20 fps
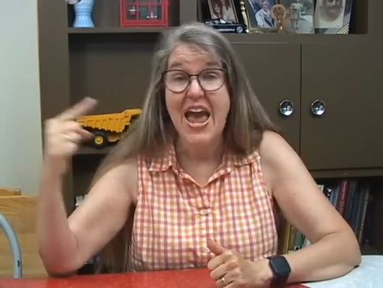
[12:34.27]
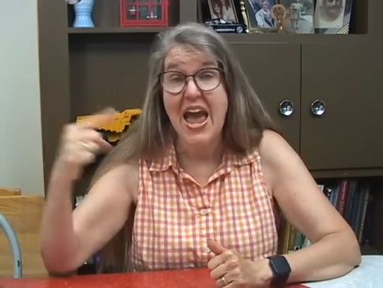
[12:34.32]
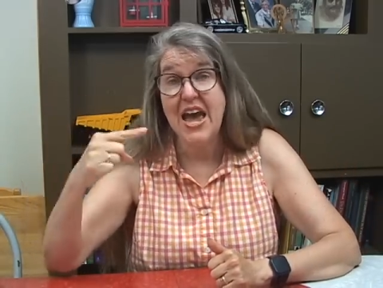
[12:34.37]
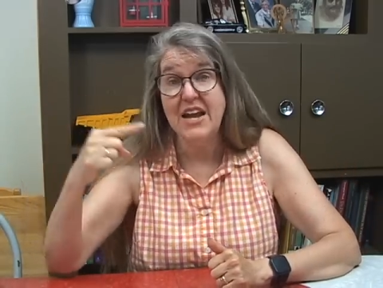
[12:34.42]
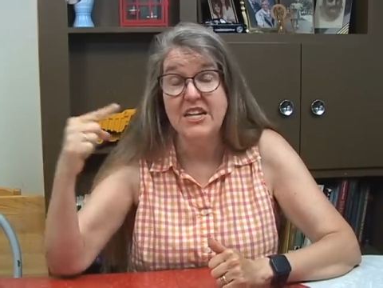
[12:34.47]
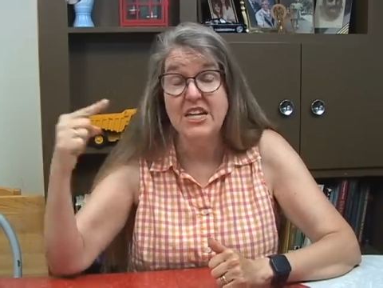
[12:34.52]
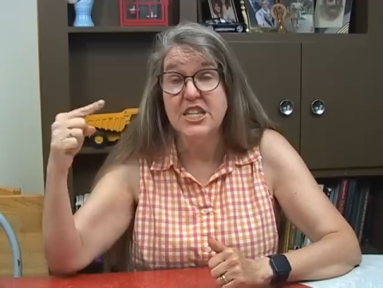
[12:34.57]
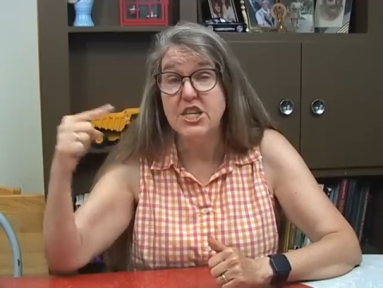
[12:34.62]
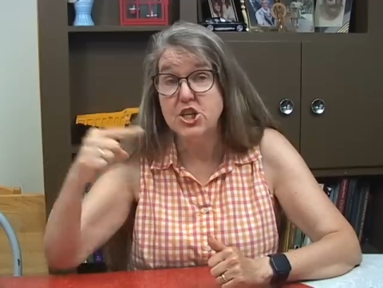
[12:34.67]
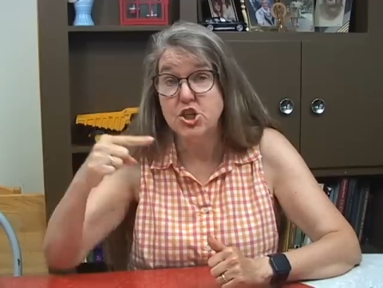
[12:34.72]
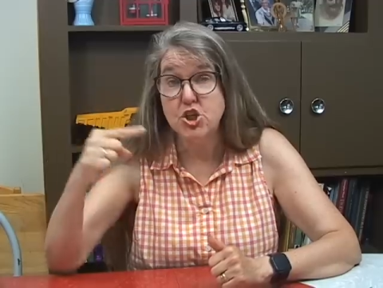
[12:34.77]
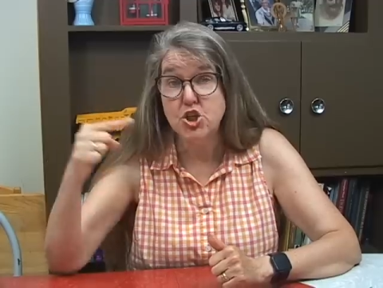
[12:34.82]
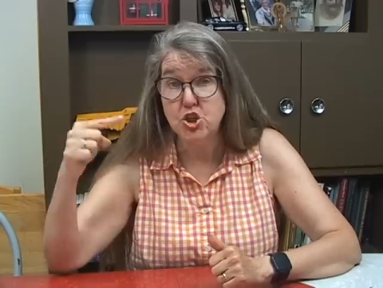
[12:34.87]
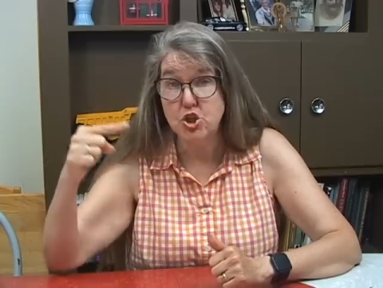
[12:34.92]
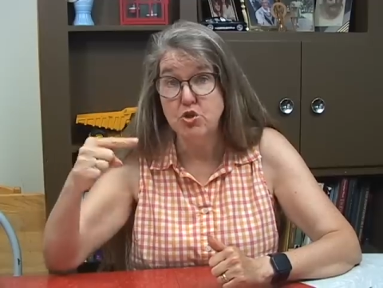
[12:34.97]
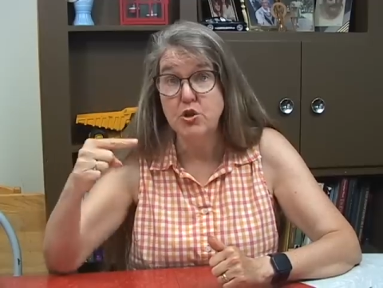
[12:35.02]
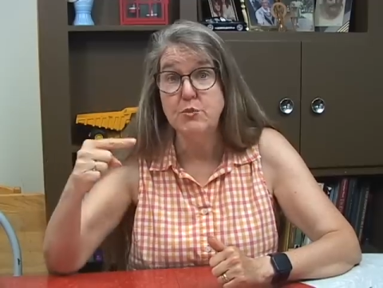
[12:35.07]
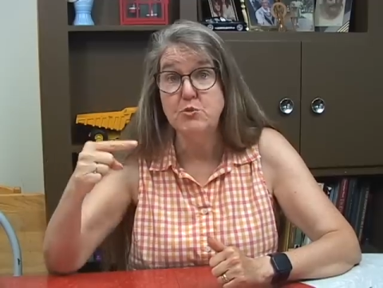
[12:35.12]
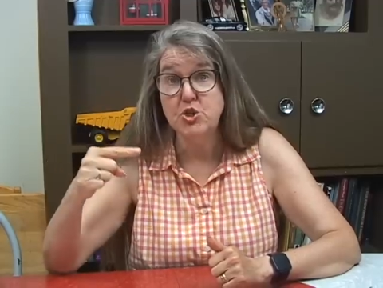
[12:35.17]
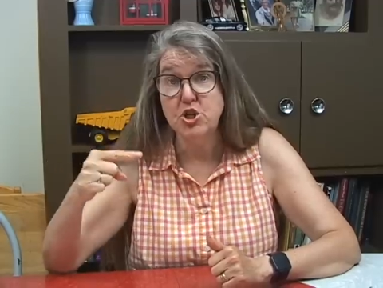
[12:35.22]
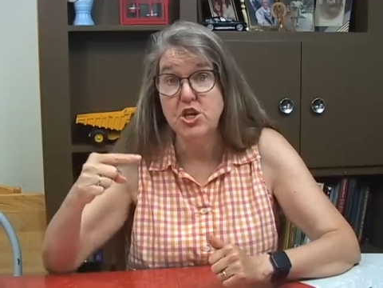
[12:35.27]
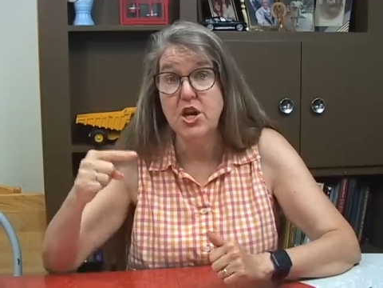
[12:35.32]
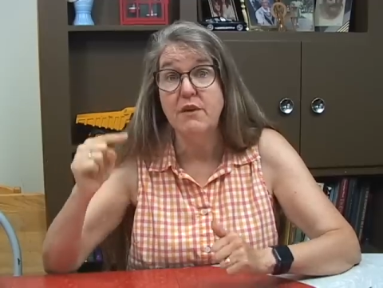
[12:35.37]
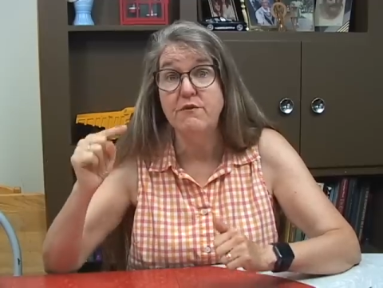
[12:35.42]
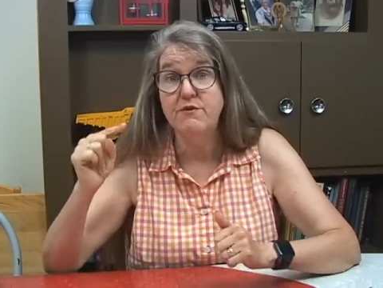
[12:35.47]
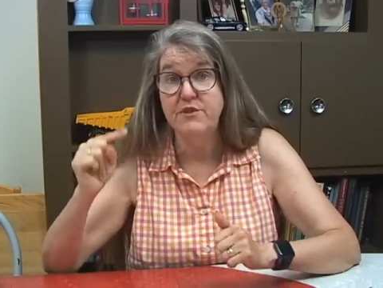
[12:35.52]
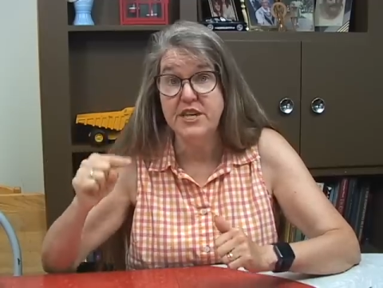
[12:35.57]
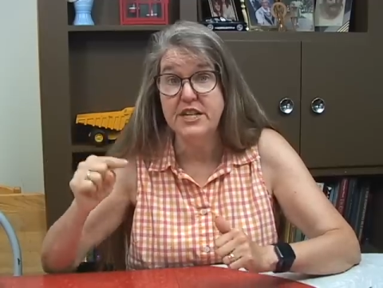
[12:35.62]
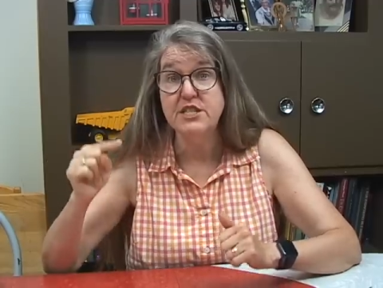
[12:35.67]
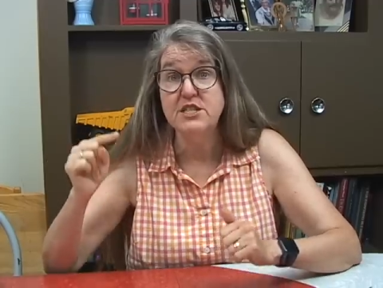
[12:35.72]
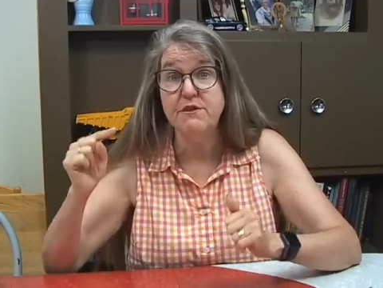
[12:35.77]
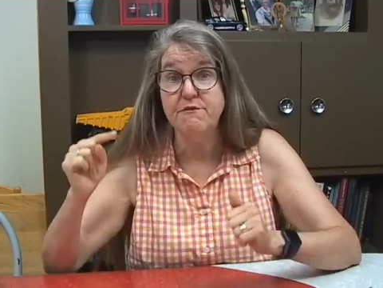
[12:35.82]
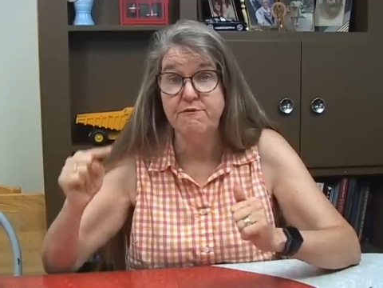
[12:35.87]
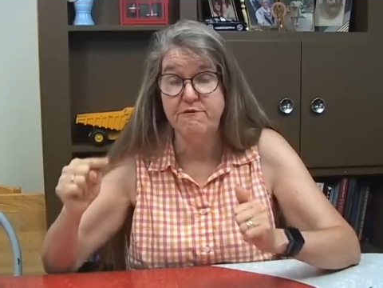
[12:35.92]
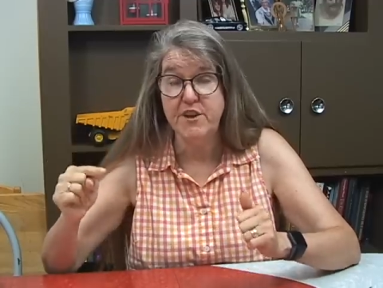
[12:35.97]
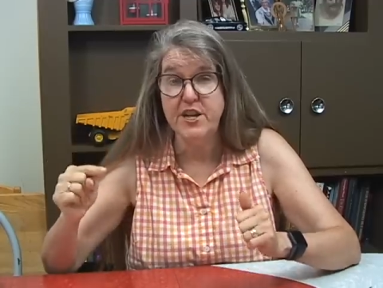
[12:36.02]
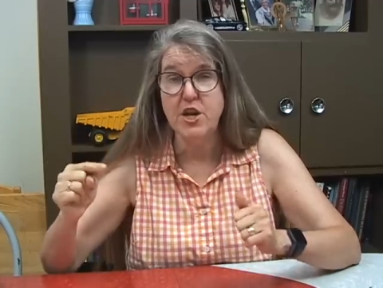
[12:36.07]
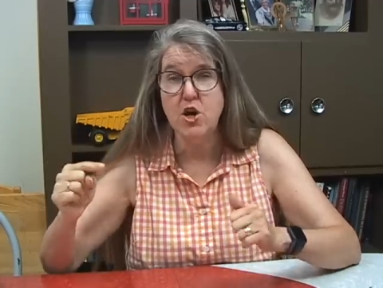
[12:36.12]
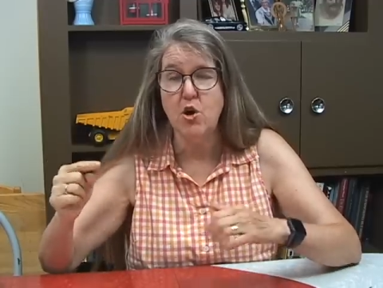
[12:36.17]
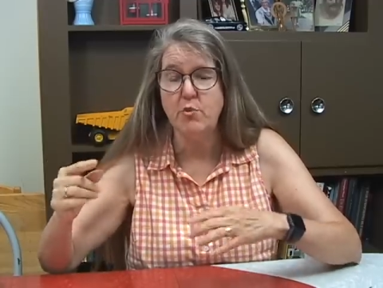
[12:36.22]
and in the description of this
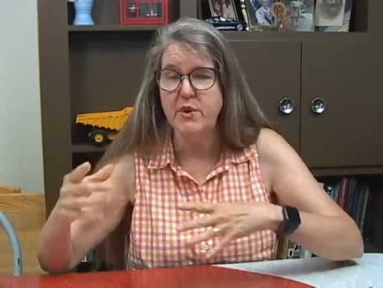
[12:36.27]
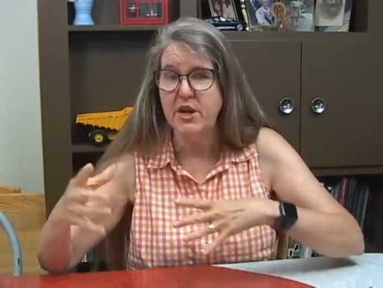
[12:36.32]
video,